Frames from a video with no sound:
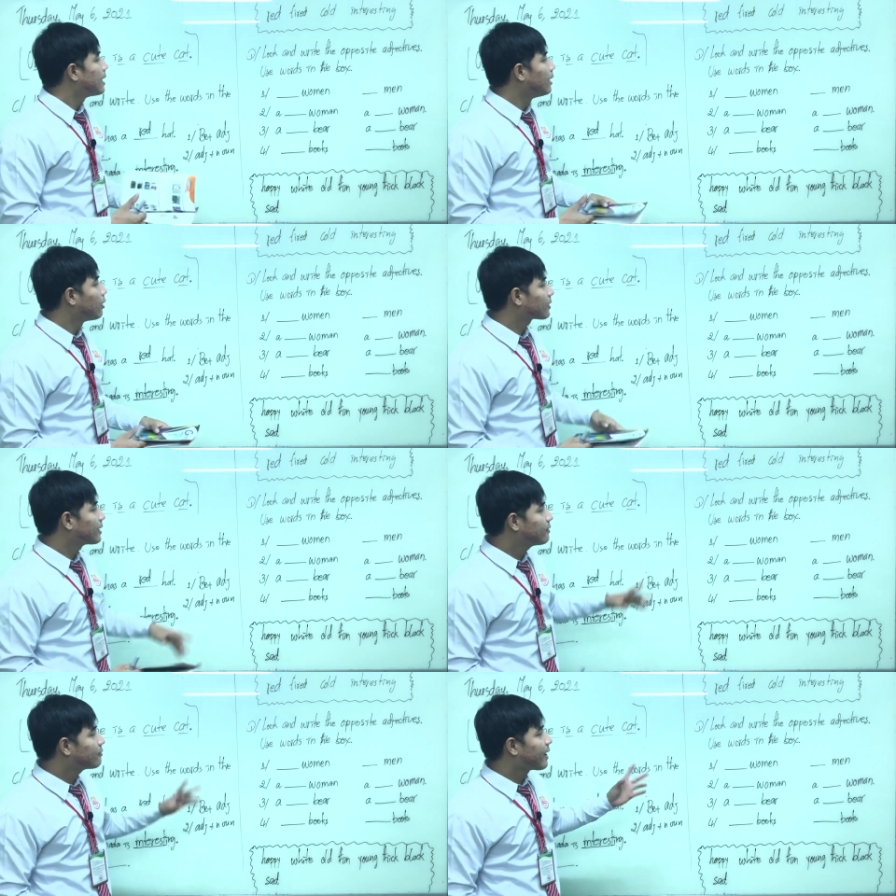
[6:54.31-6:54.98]

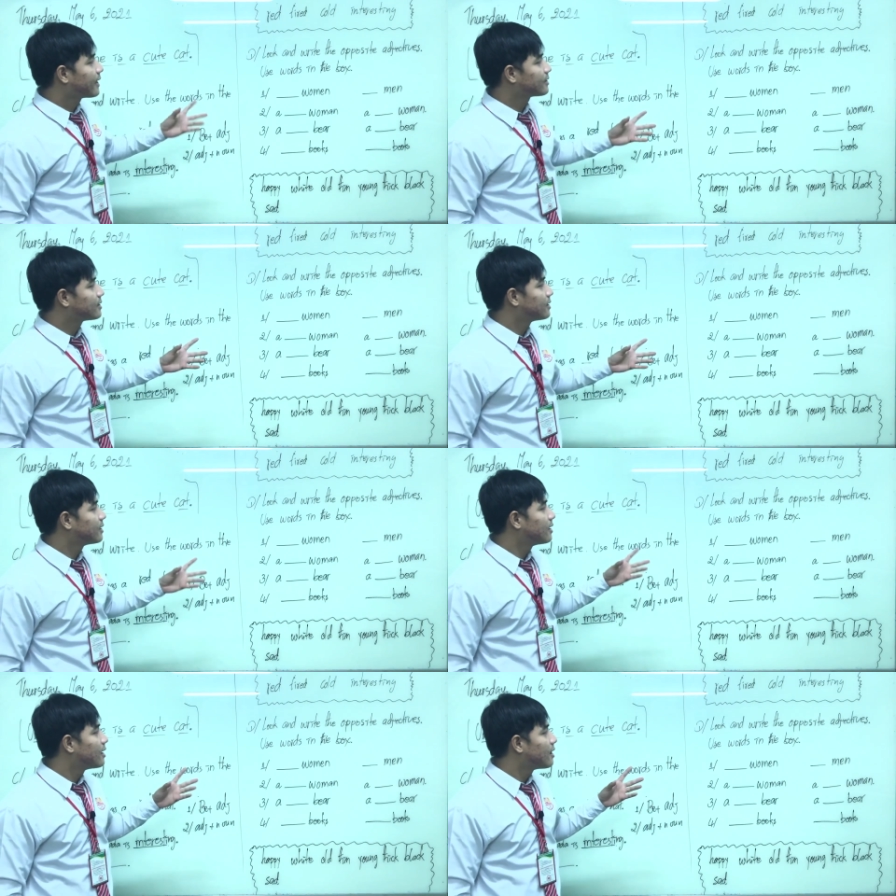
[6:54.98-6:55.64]
Look and write
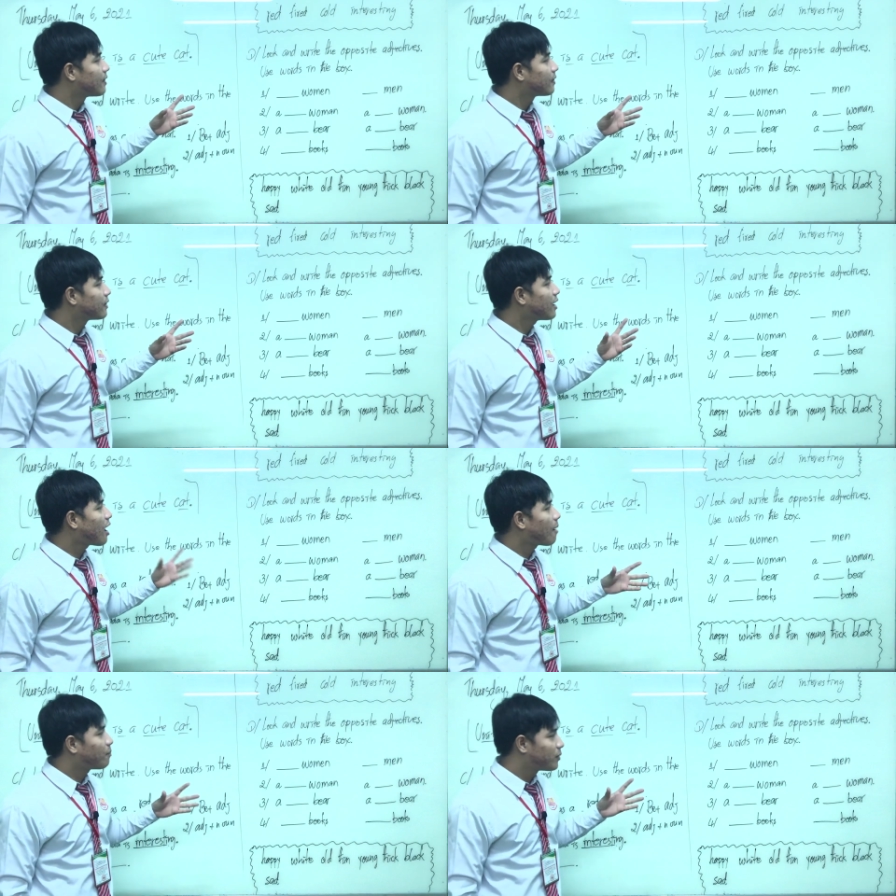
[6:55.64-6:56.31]
the
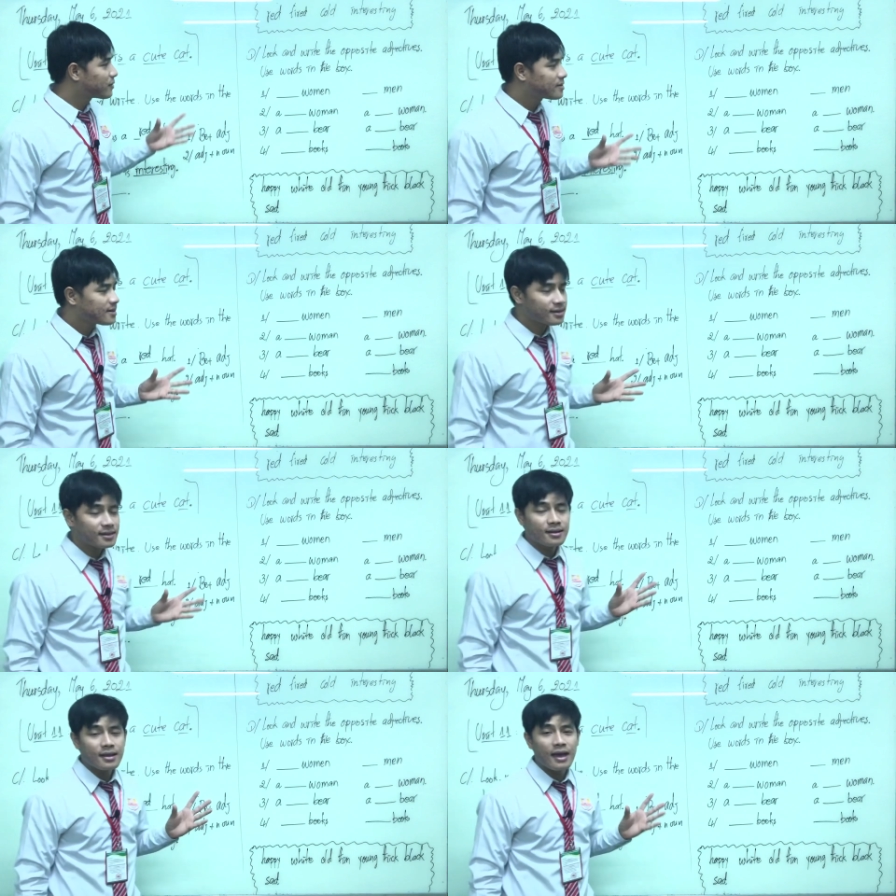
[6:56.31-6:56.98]

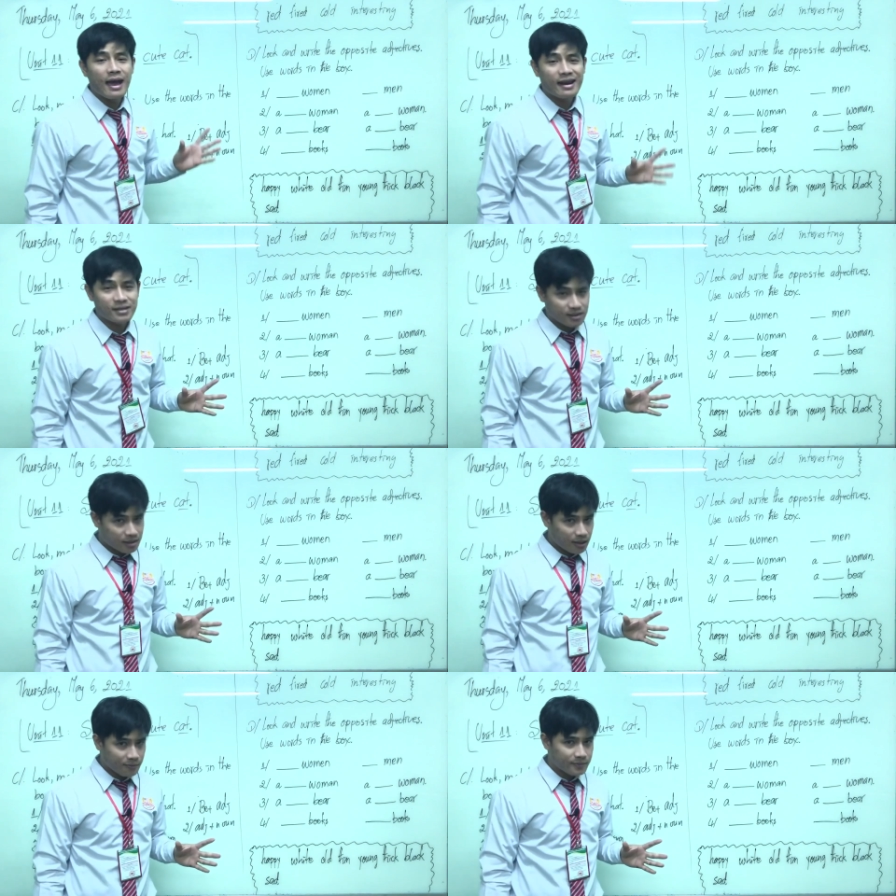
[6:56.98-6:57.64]
opposite
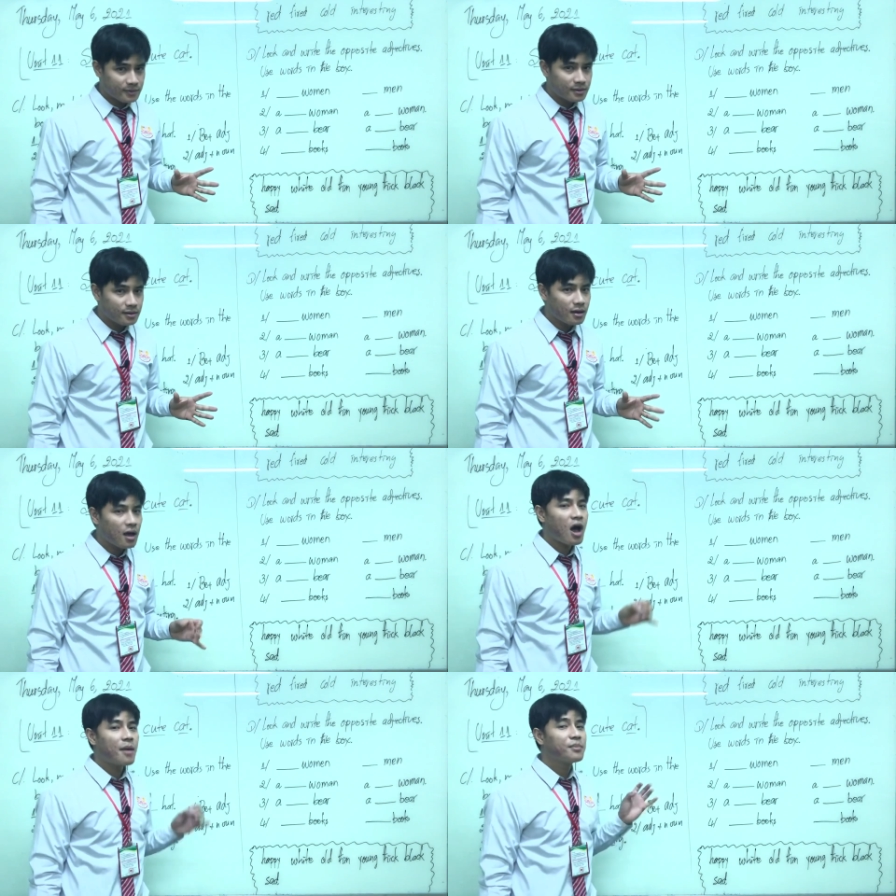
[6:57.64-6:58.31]
adjectives.
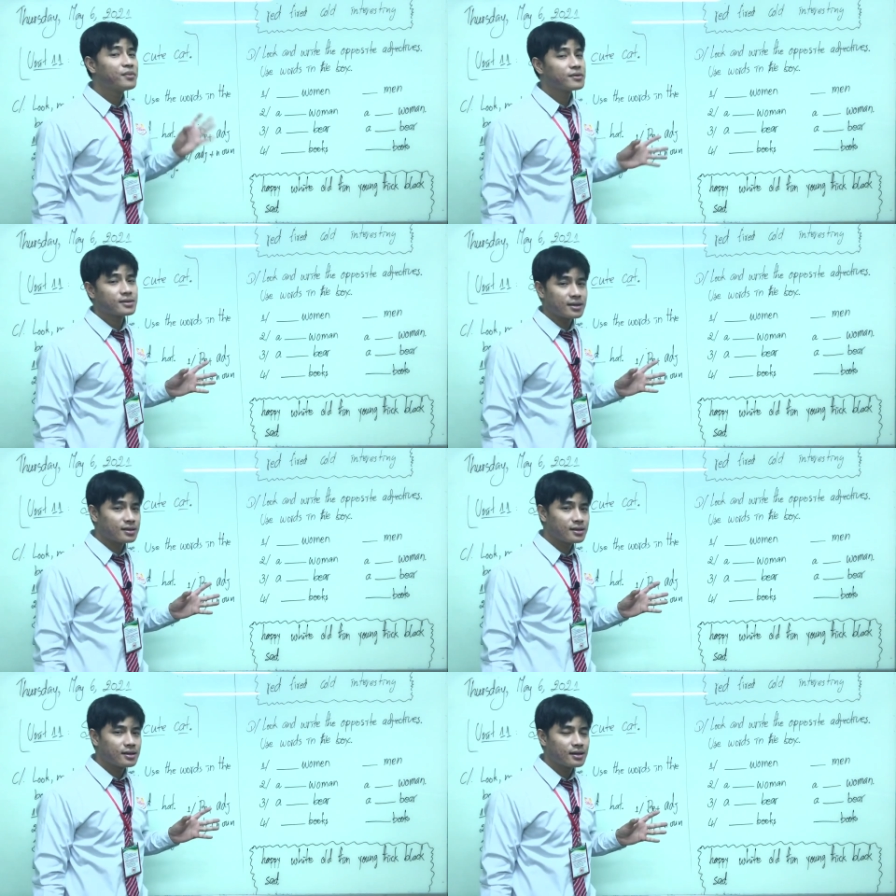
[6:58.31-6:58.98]

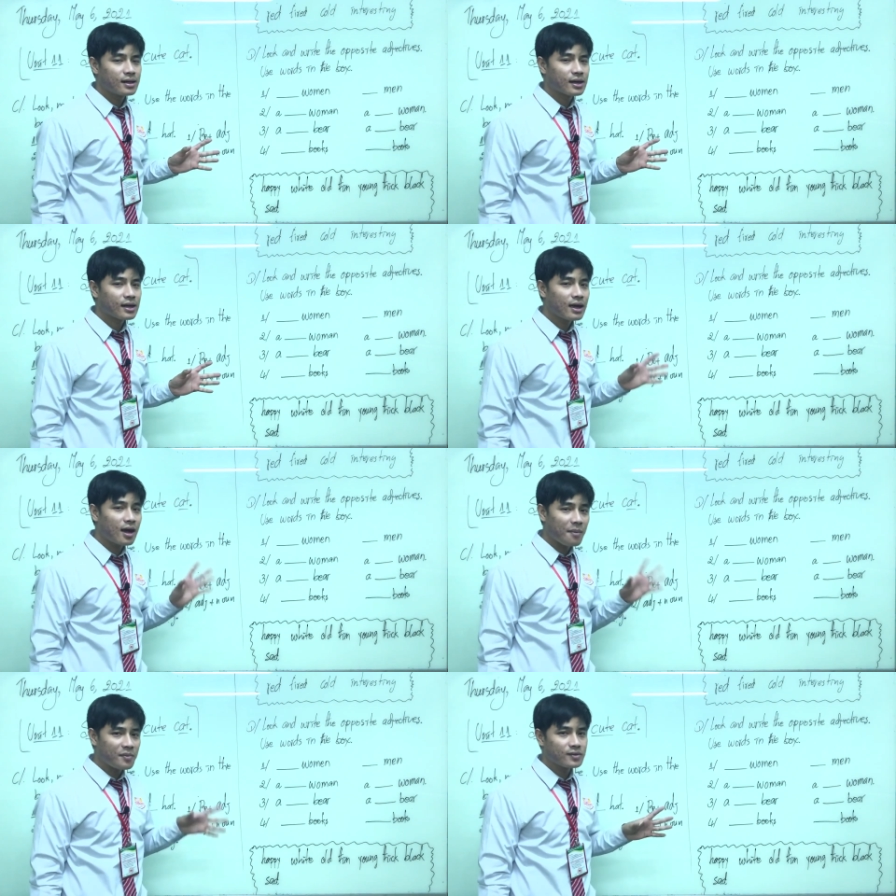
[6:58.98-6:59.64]
Opposite,
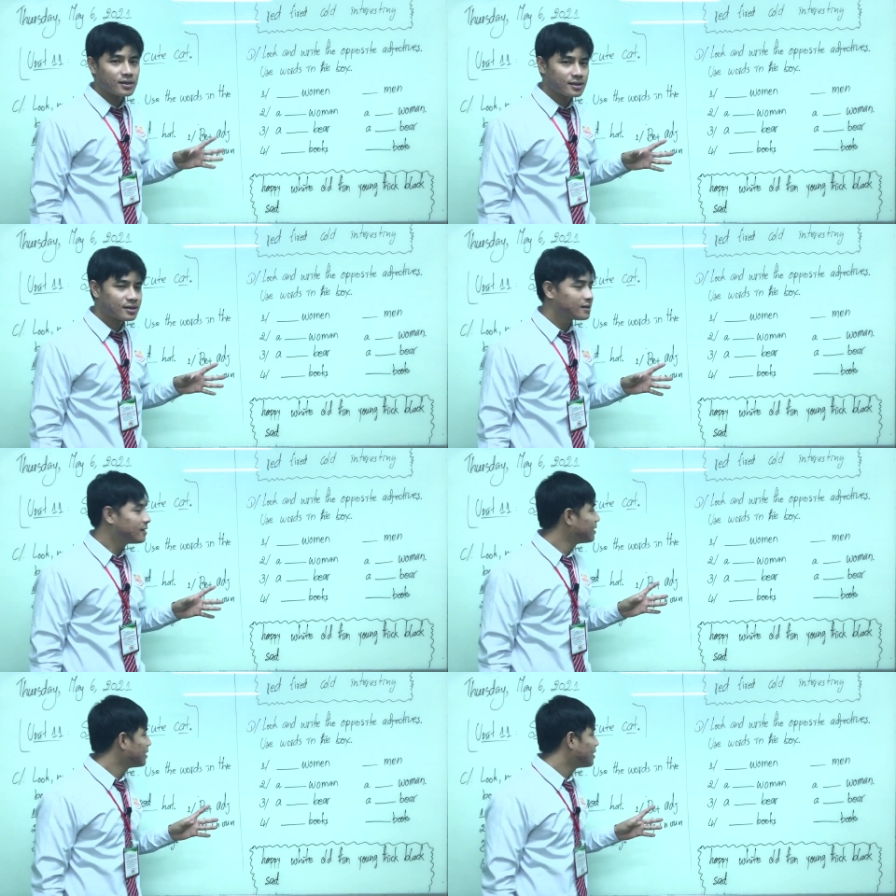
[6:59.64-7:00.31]
okay, opposite.
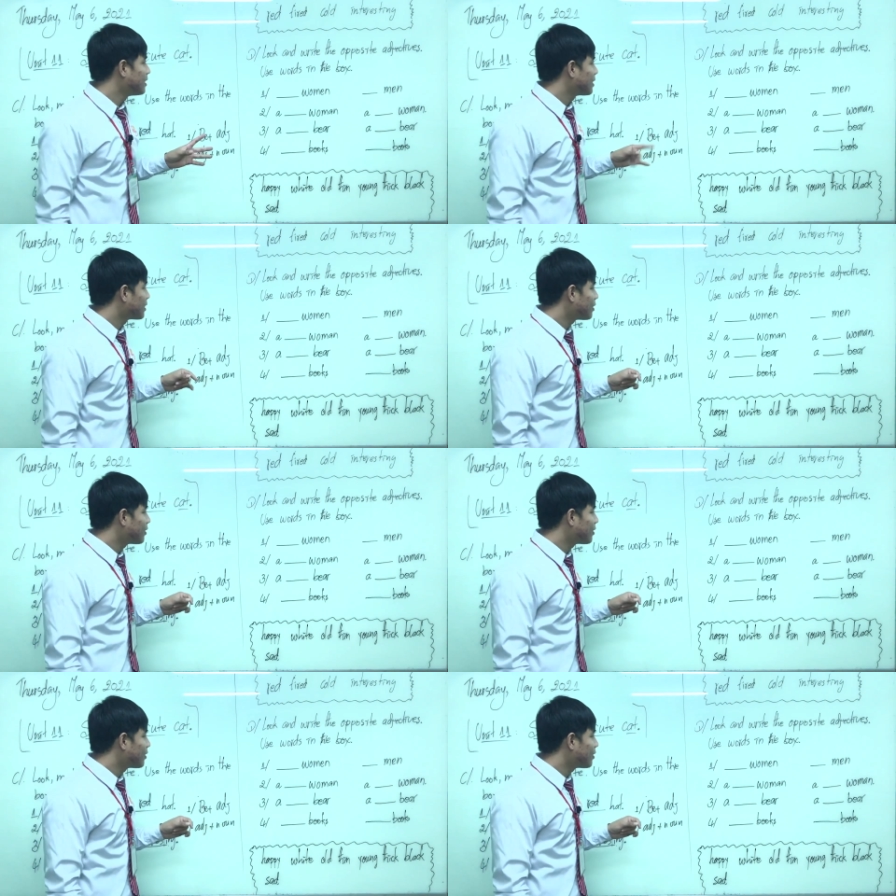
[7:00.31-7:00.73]
You know